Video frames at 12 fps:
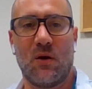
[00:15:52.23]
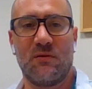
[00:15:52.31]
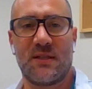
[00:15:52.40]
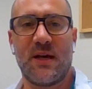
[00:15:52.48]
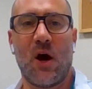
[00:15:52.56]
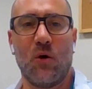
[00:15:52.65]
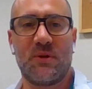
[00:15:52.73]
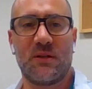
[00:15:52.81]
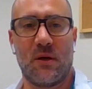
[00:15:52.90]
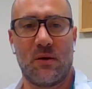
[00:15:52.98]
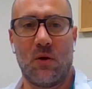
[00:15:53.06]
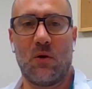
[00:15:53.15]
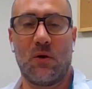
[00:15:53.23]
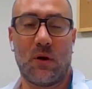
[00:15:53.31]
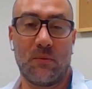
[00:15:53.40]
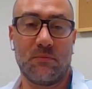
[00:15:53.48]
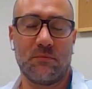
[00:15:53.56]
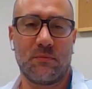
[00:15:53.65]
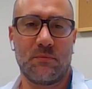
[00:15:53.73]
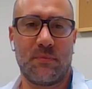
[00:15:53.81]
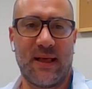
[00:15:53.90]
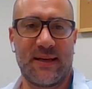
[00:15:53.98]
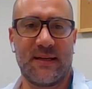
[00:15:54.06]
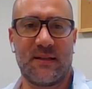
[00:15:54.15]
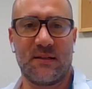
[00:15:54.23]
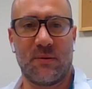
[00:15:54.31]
obviously I hope that they, or I'm planning